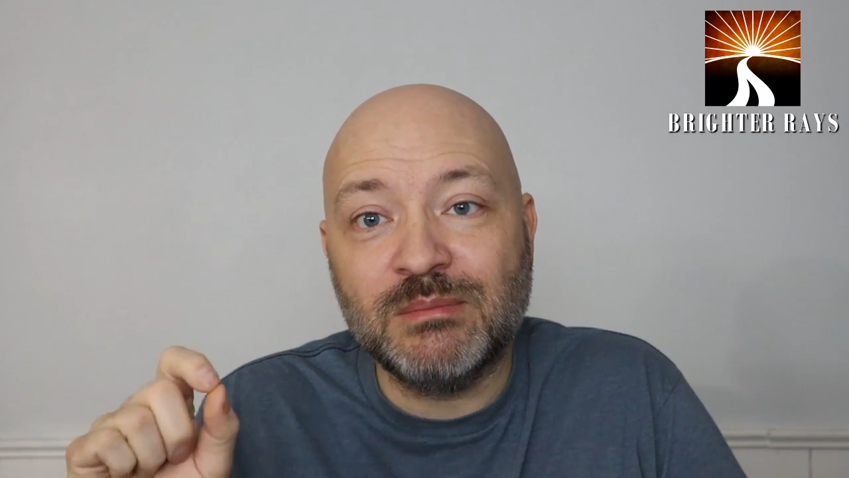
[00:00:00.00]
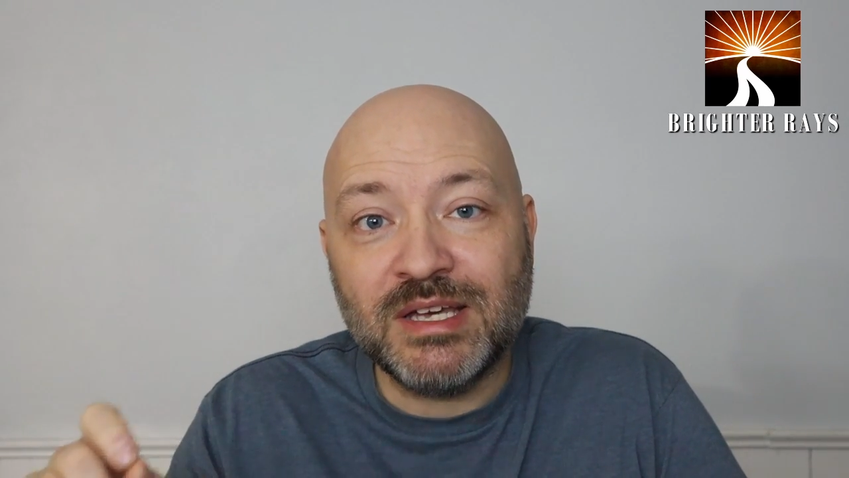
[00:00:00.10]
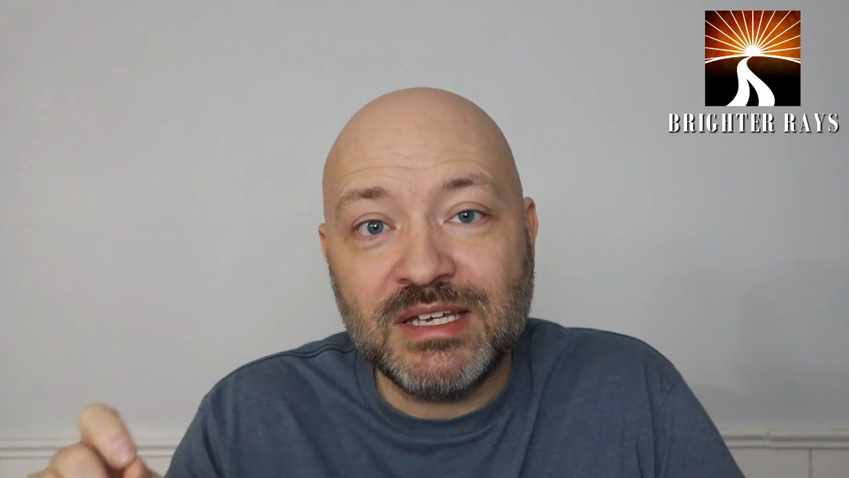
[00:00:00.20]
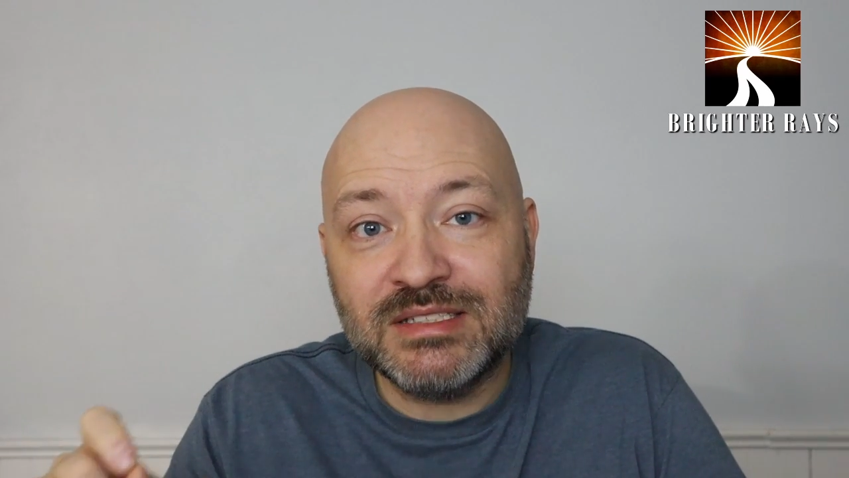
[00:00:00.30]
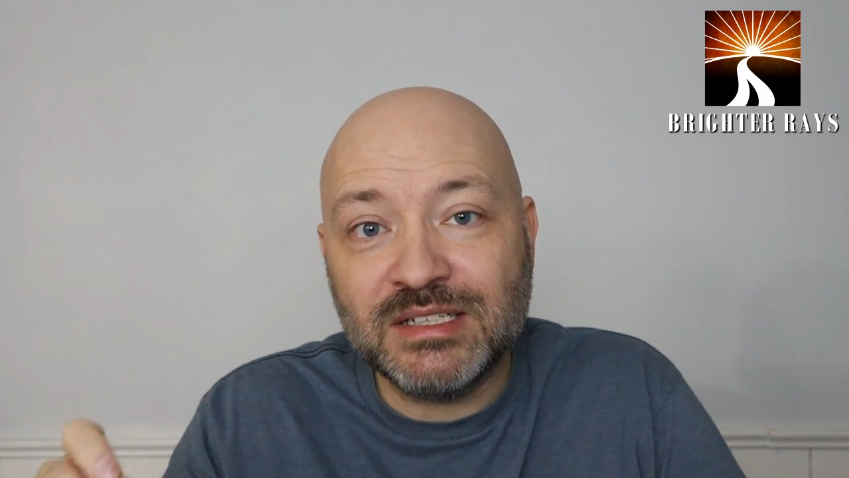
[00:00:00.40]

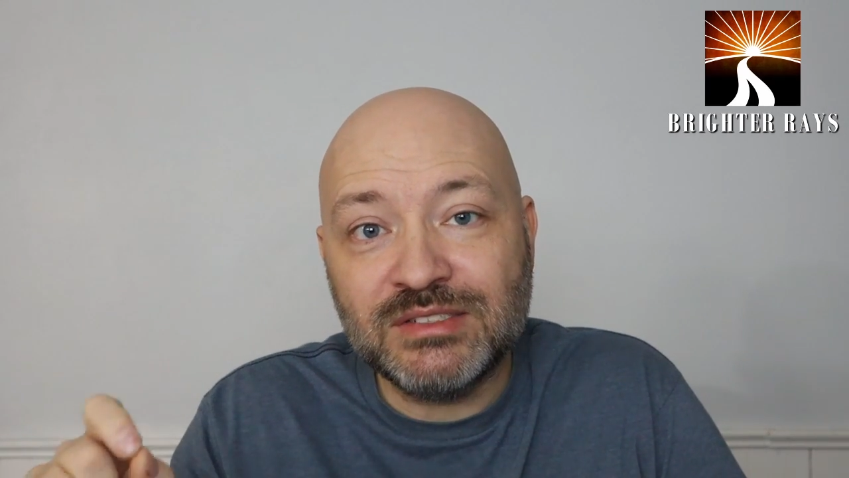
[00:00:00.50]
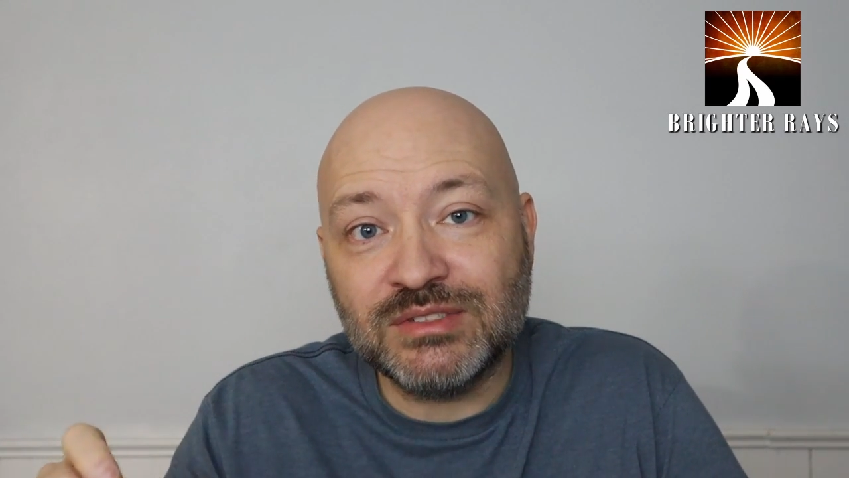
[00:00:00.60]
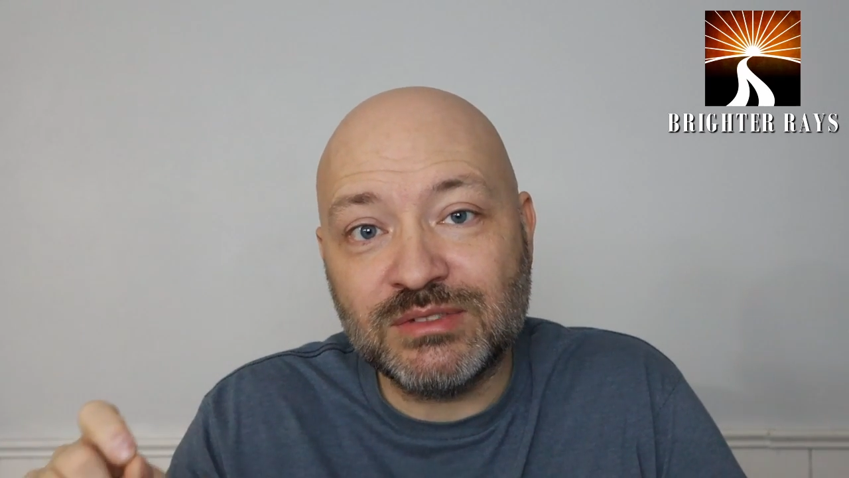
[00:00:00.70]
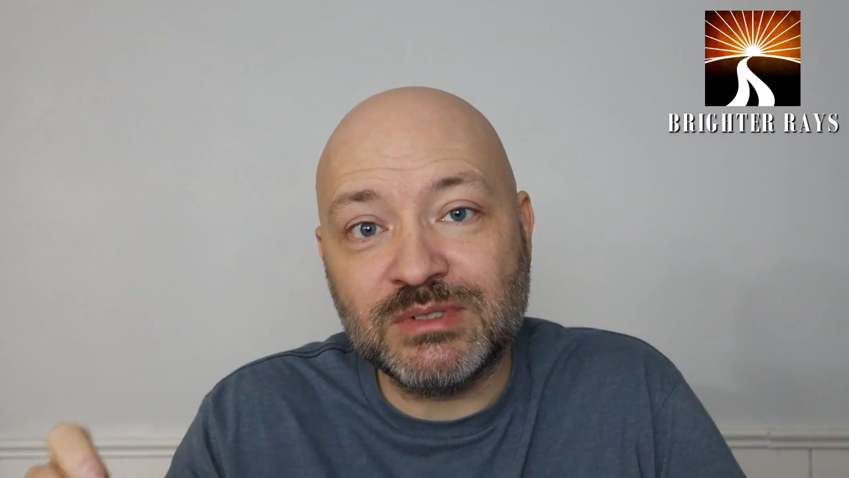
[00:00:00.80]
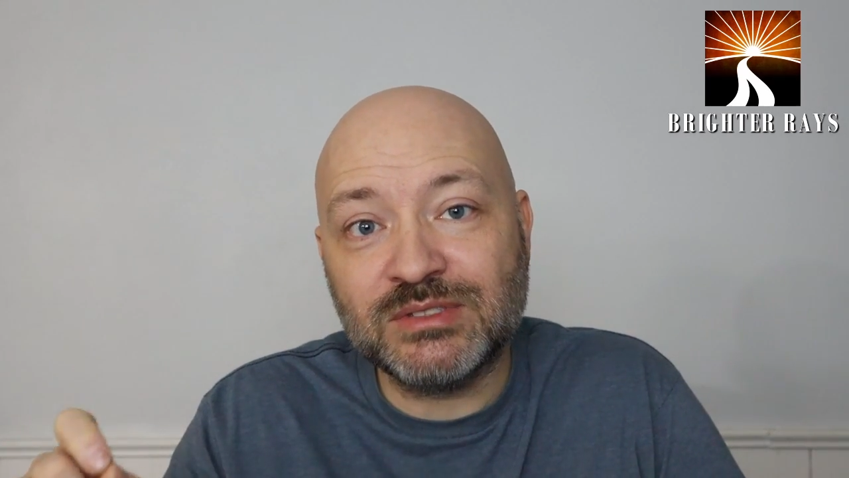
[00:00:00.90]
pay
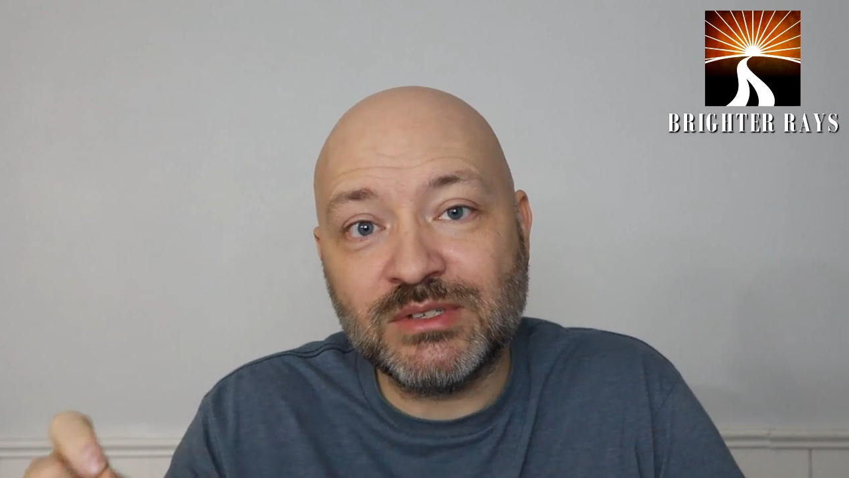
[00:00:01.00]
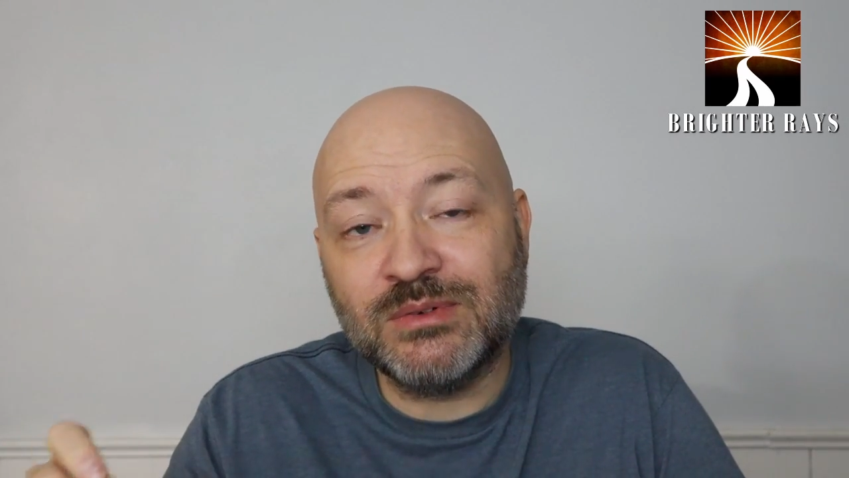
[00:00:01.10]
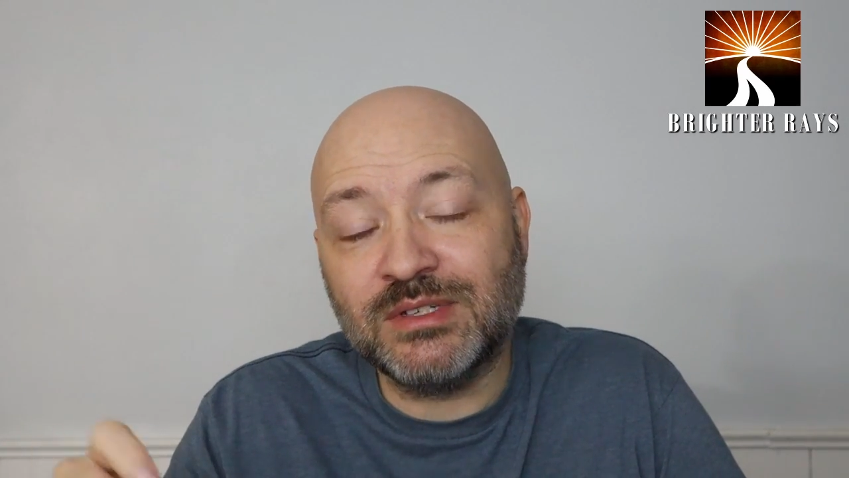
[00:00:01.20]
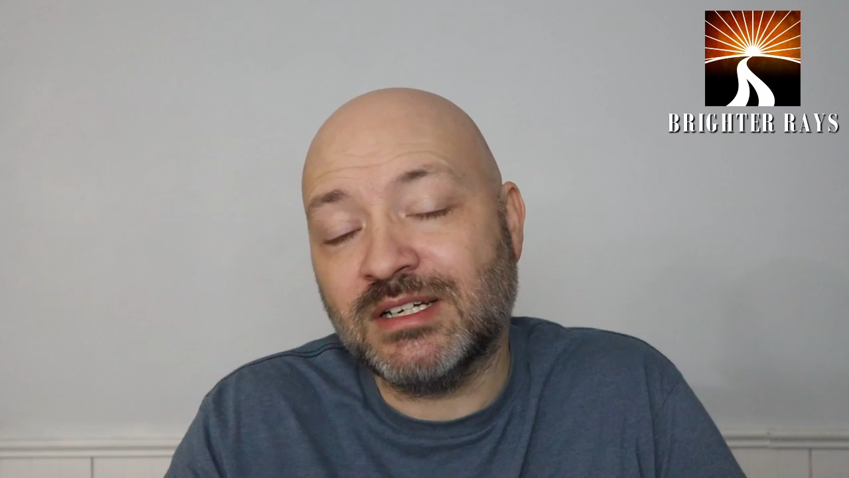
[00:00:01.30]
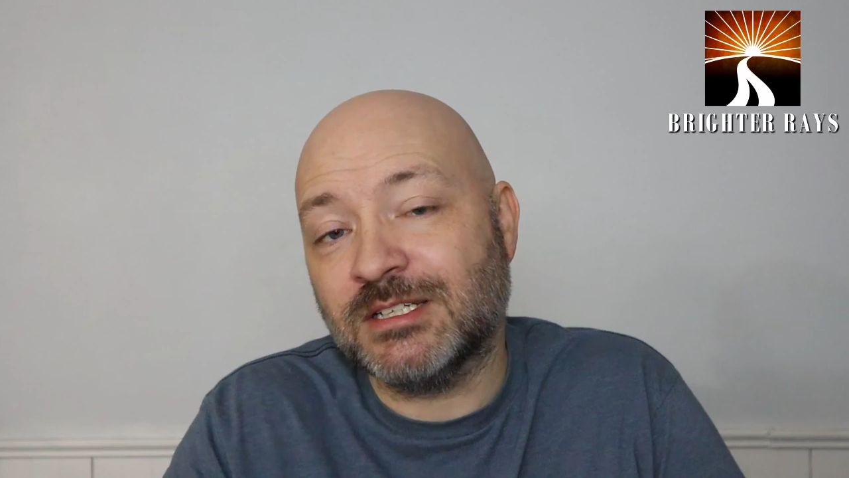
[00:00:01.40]
attention to what's
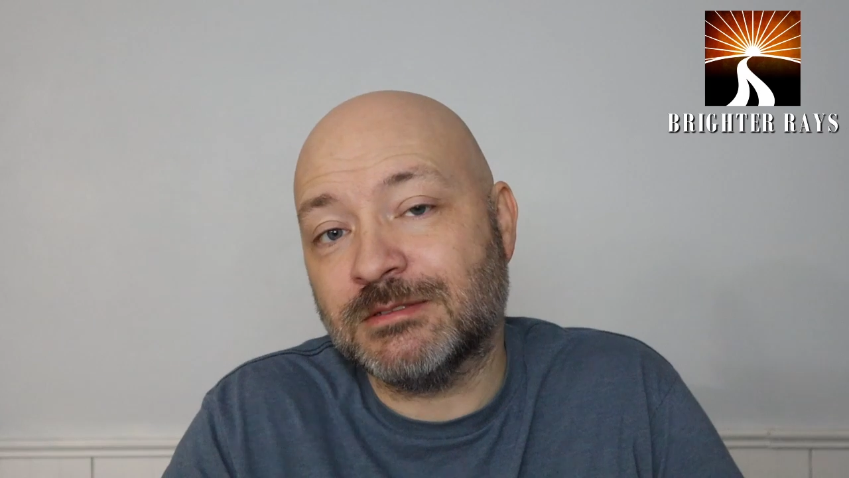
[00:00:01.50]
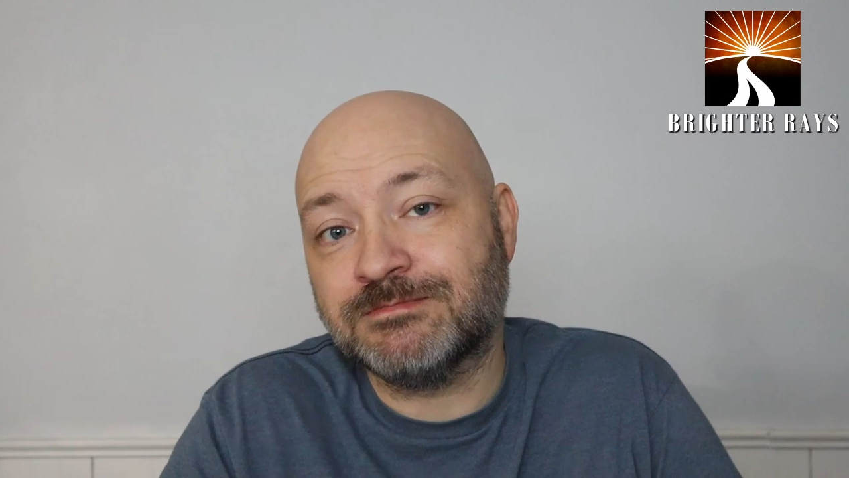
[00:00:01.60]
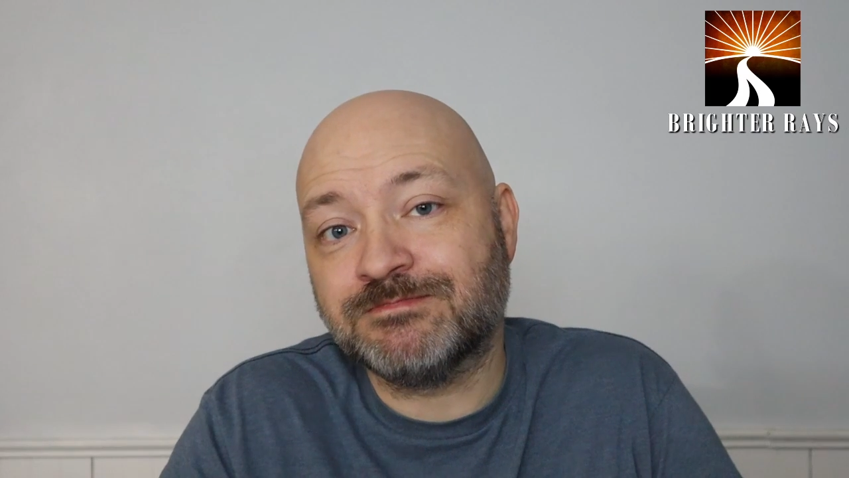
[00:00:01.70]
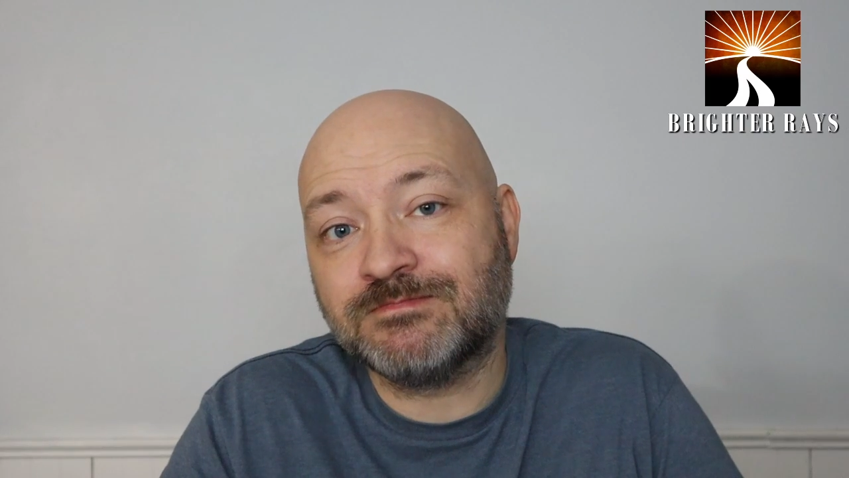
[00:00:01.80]
going on.